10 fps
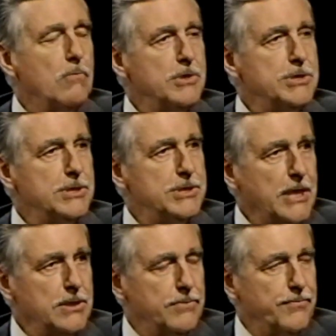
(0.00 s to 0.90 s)
which is
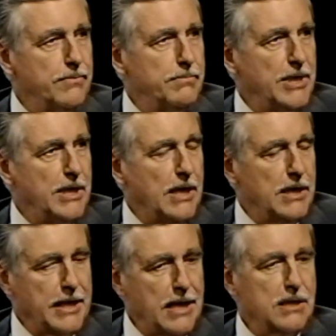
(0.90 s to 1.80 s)
ejected from the uh,
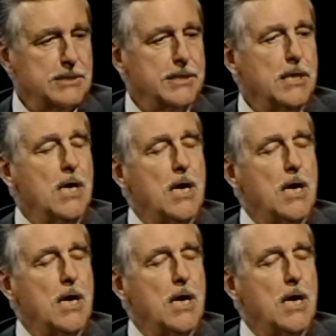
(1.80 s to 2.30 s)
galaxy